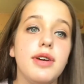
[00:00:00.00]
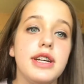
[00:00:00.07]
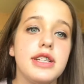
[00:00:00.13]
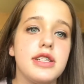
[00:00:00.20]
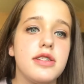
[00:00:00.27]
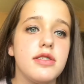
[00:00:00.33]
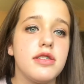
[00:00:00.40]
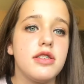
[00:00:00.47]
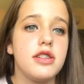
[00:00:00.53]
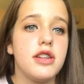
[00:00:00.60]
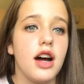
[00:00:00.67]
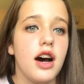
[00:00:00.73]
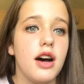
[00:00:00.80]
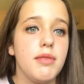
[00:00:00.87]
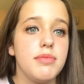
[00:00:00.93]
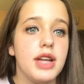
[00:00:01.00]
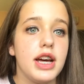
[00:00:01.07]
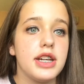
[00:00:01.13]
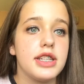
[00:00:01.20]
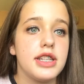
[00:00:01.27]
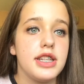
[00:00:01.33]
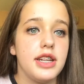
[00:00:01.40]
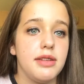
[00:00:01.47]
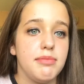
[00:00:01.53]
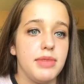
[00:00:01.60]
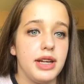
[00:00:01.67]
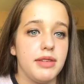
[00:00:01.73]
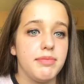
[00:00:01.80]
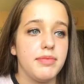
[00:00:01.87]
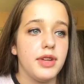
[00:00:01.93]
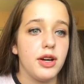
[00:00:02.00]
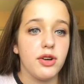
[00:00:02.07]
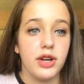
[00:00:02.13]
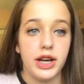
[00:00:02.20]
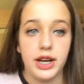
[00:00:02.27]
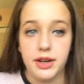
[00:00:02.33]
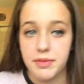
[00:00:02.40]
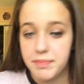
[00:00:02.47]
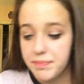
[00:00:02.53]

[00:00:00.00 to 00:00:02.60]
is, stop texting me, okay.